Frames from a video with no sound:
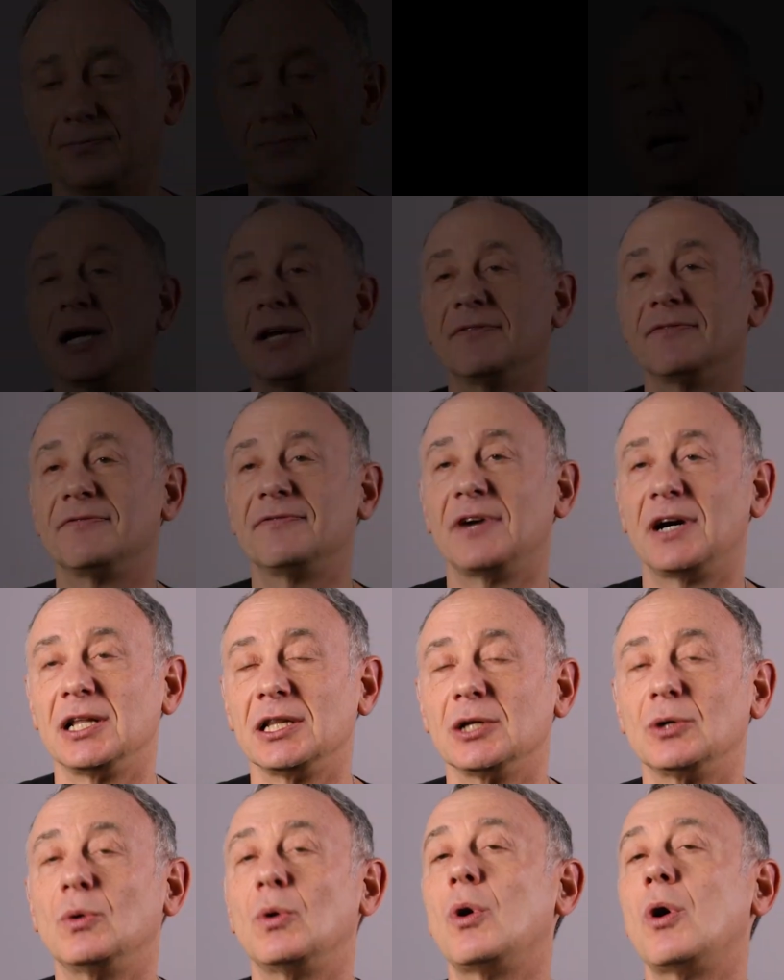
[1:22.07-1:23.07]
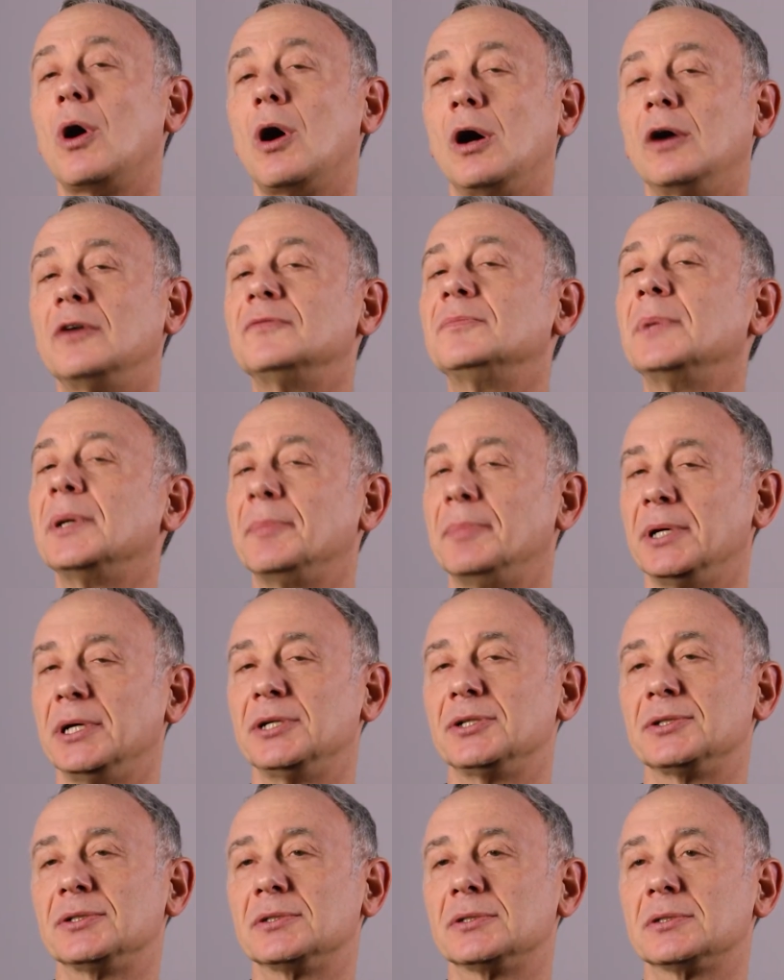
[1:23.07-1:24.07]
I follow all of my
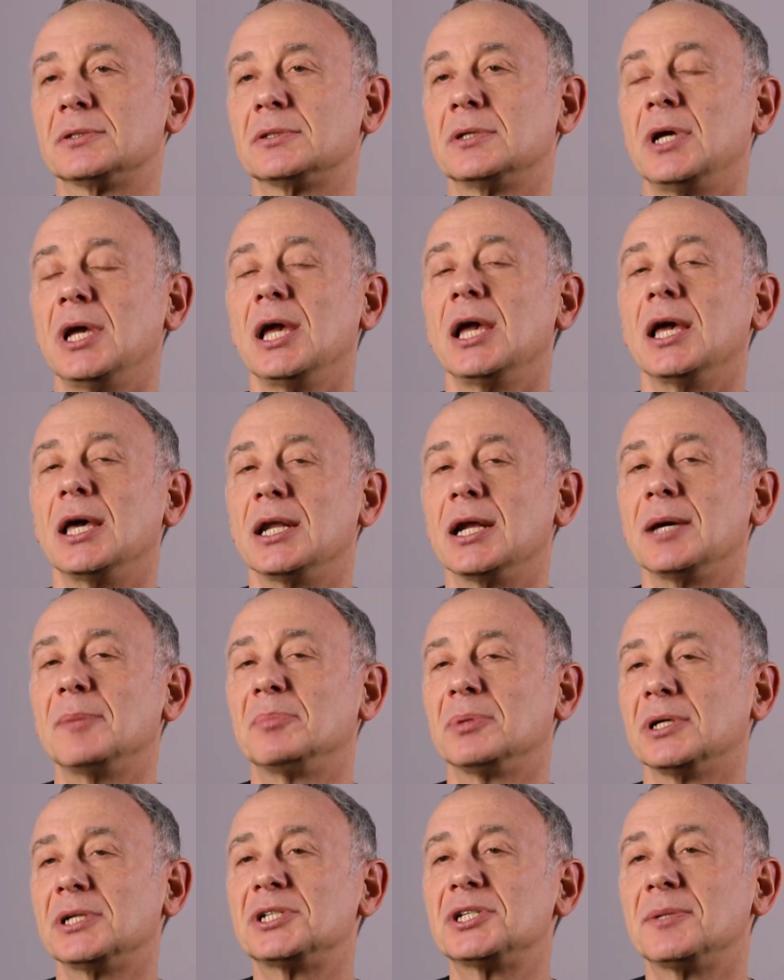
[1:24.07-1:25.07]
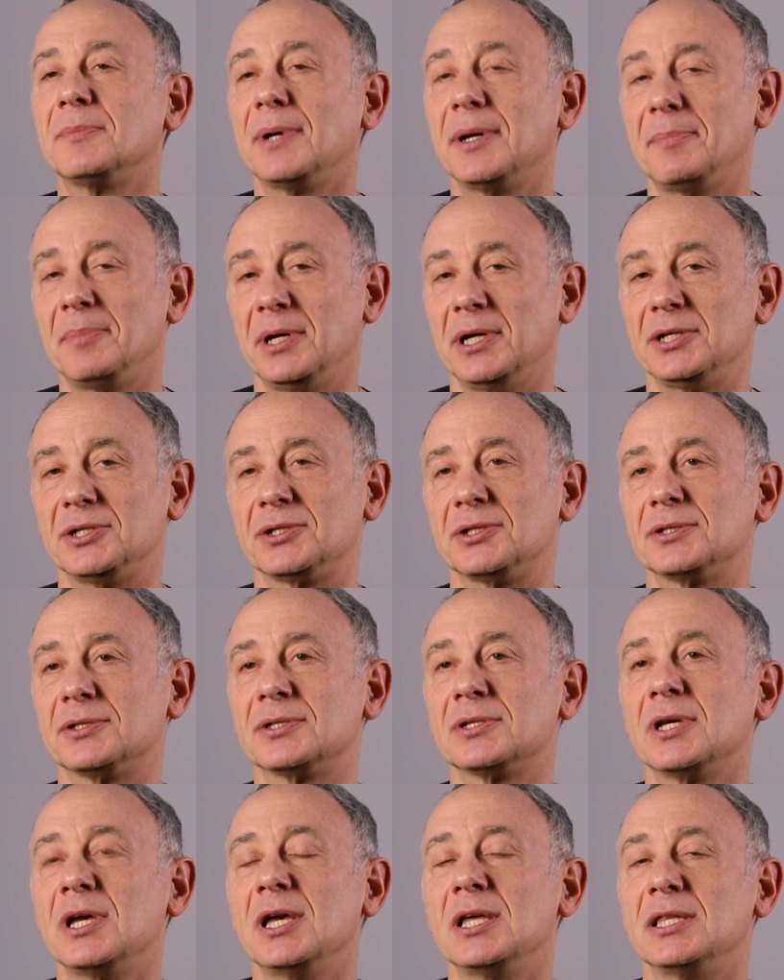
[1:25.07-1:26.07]
patients, and I pledge to my
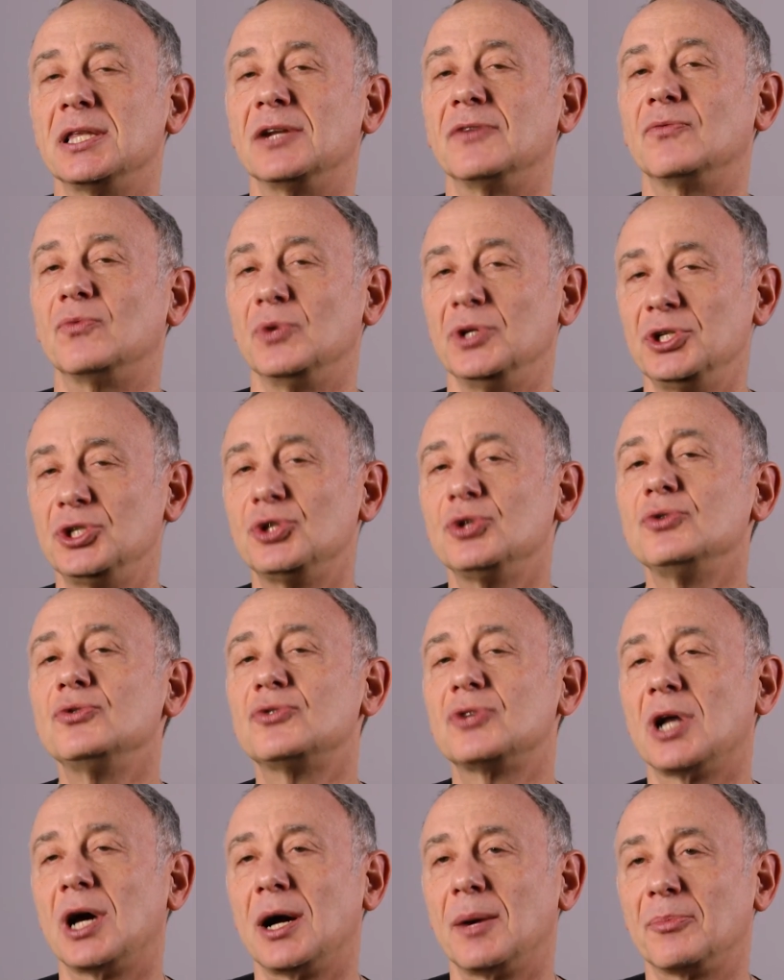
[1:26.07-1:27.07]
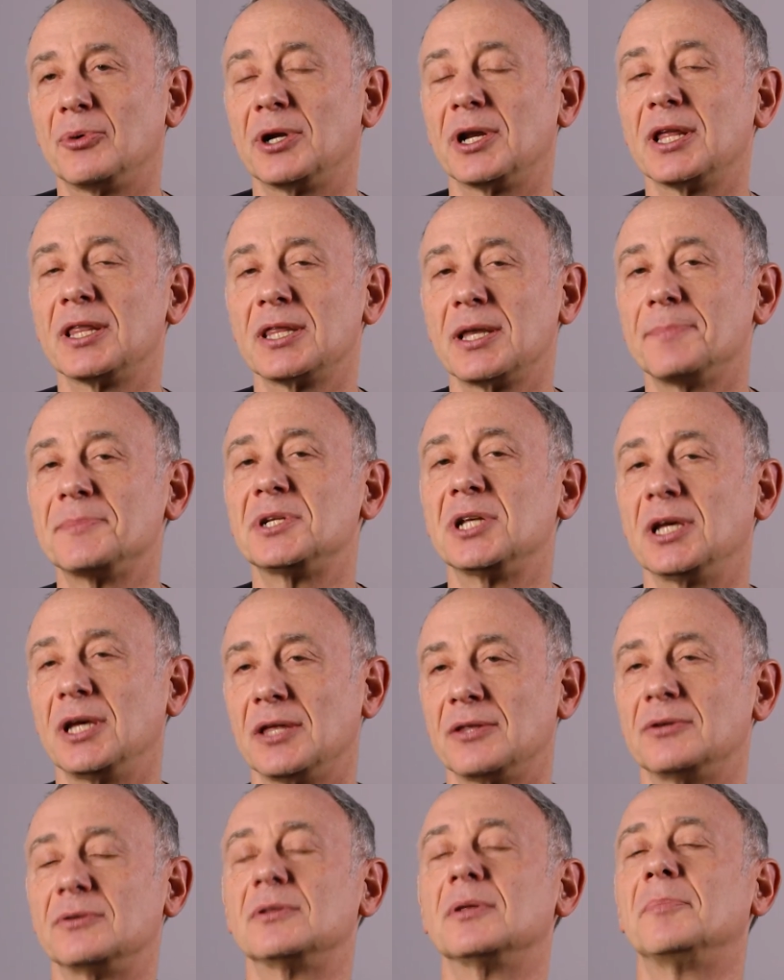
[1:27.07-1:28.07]
patients that if we choose to operate on them
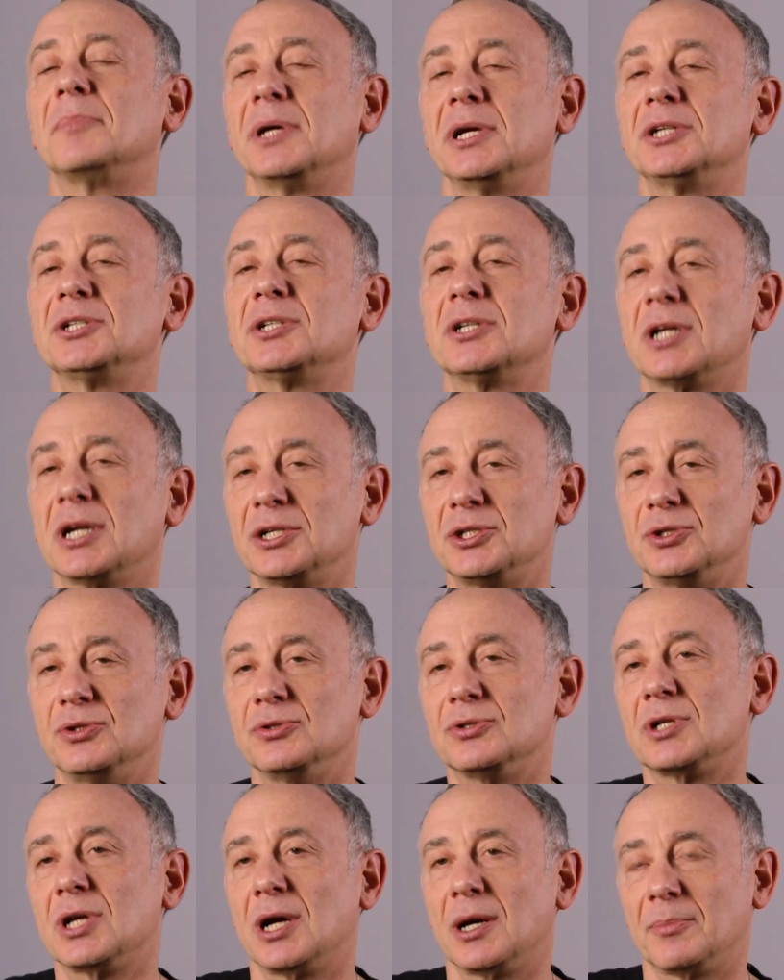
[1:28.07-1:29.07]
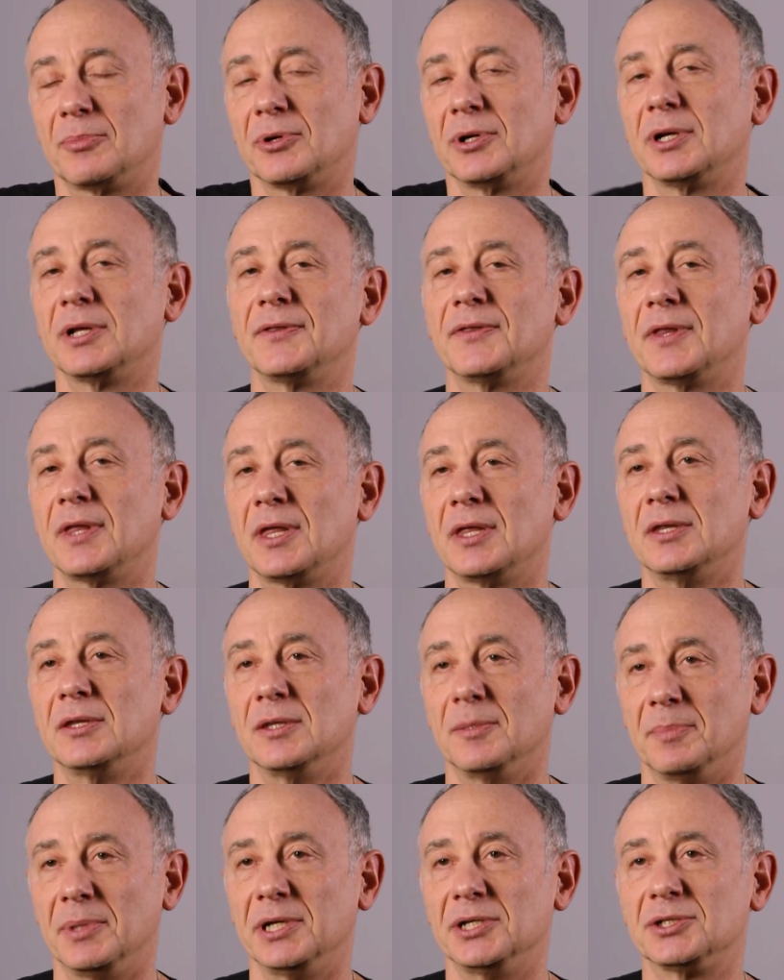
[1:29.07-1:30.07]
together, the patient and I choose to operate on
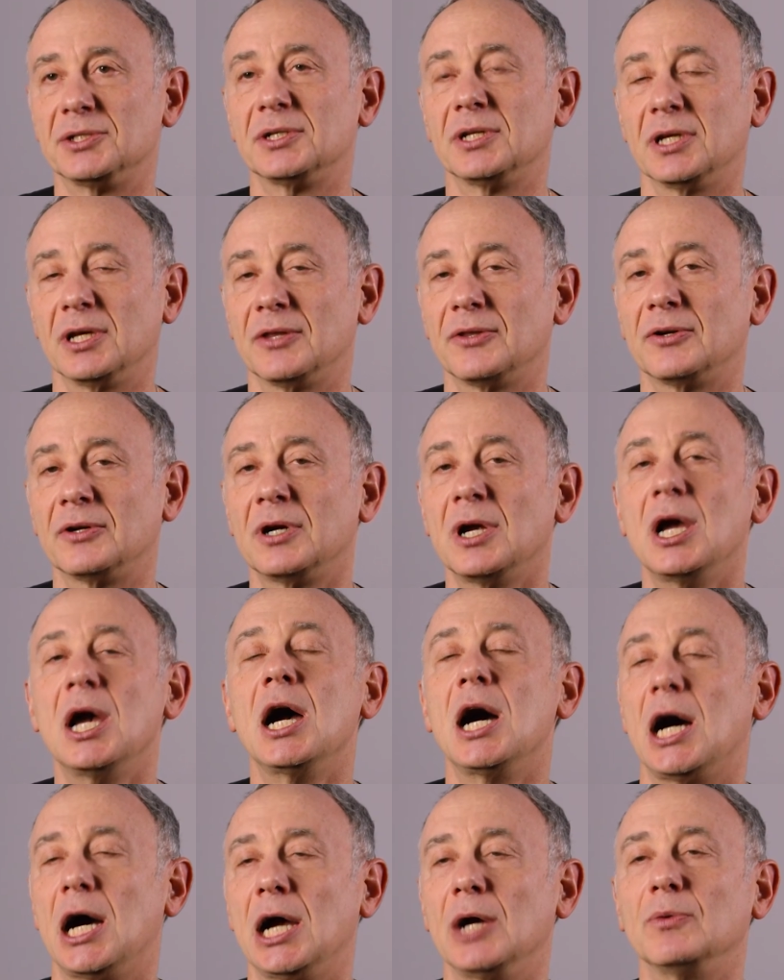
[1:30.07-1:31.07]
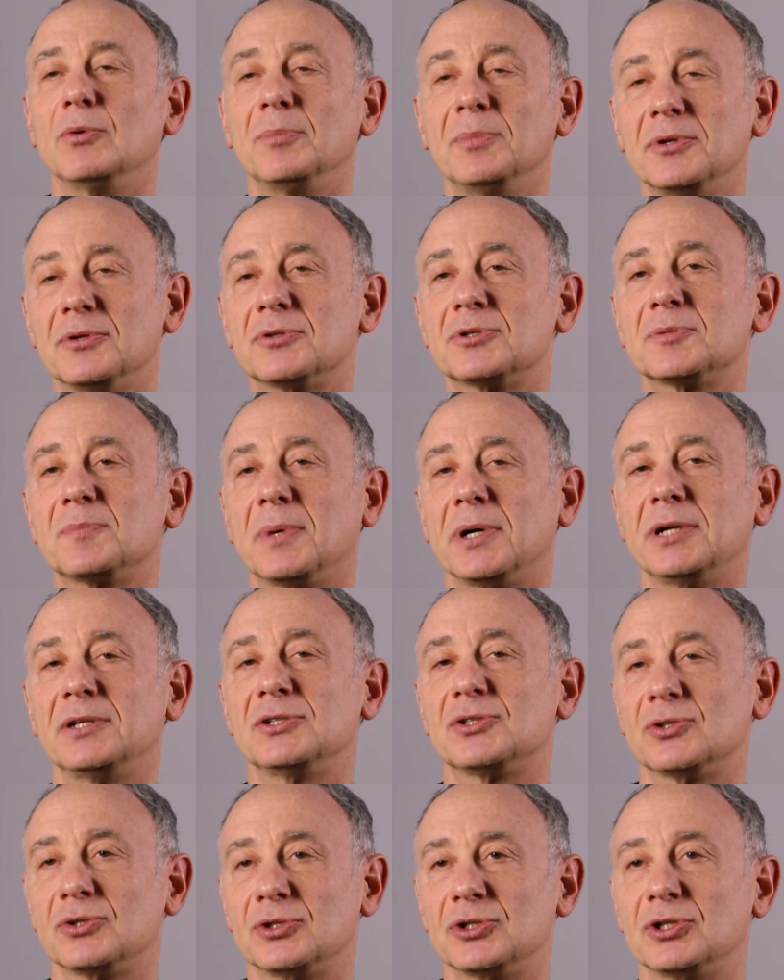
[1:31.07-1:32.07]
the patient together, I will be their spine
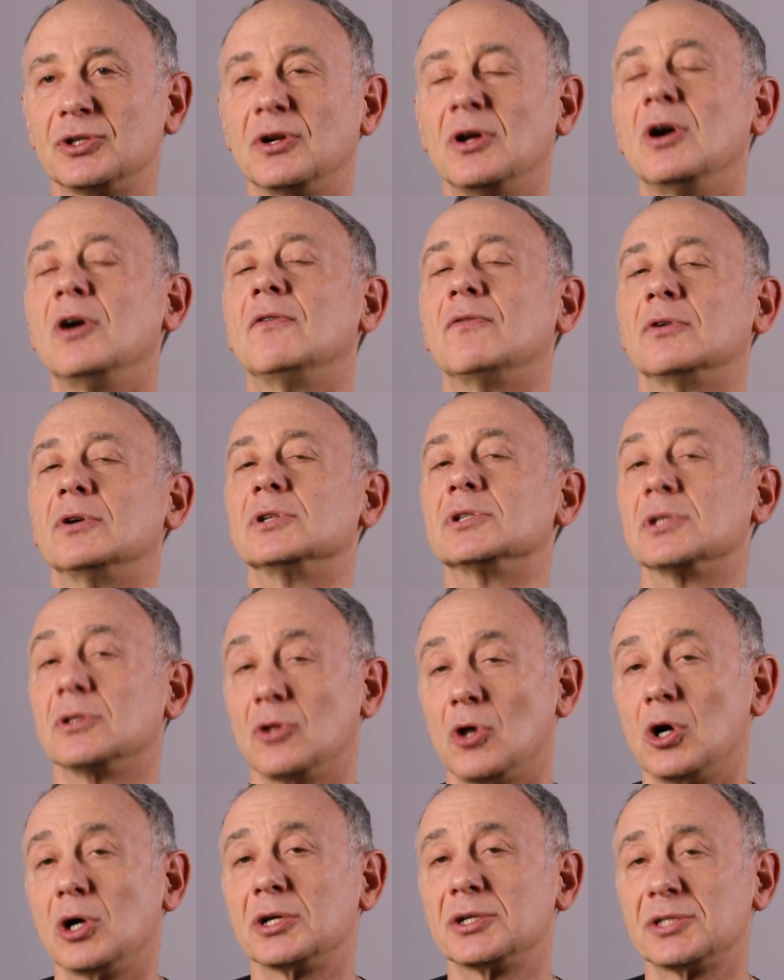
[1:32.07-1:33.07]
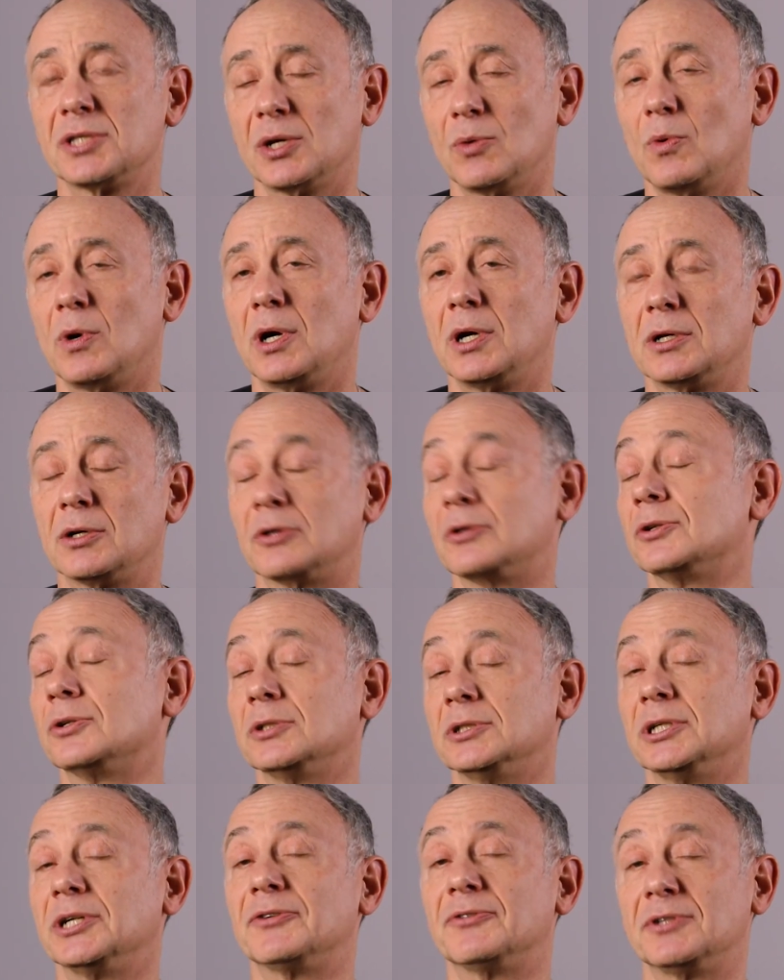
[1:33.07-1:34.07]
surgeon for as long as they want or
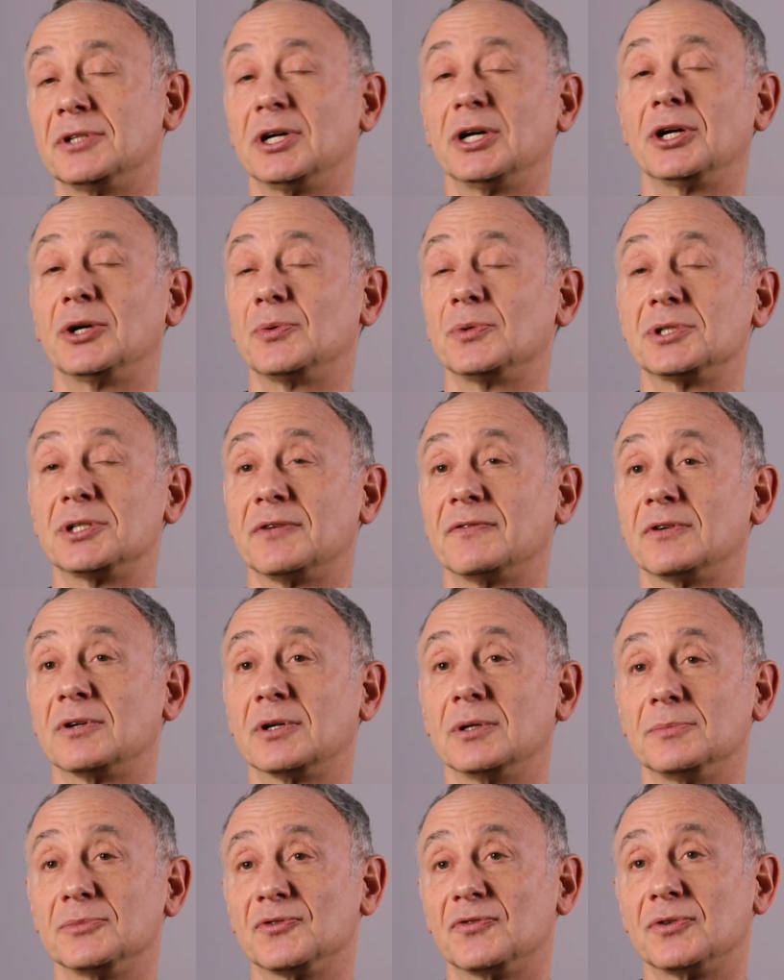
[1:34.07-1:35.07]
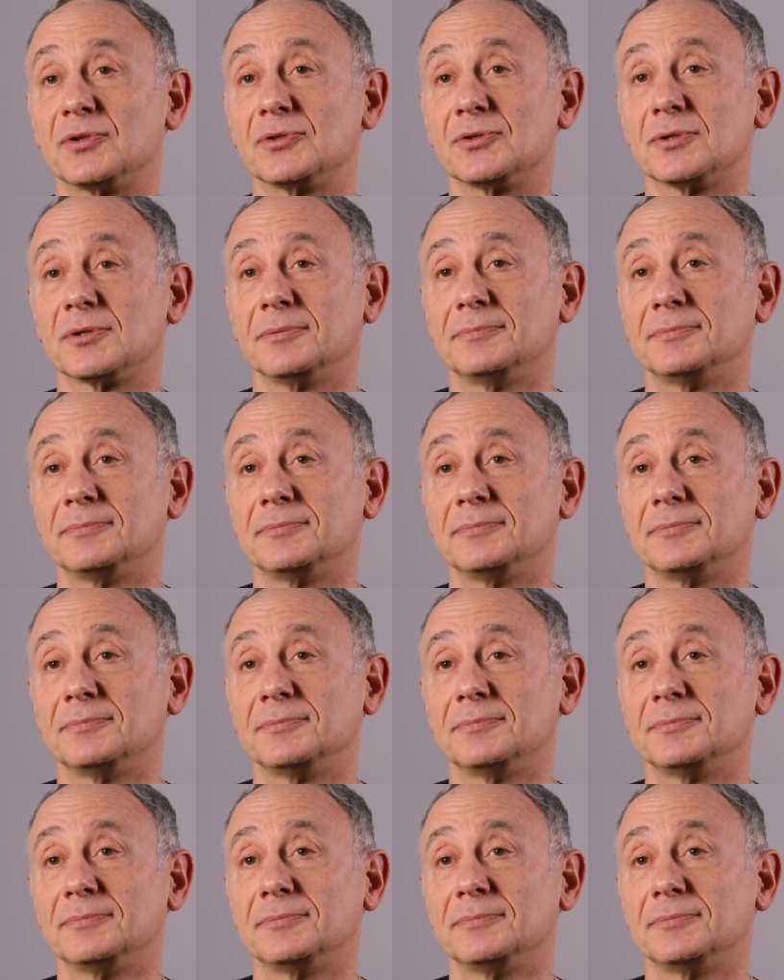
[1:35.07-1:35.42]
until I retire, whichever comes first.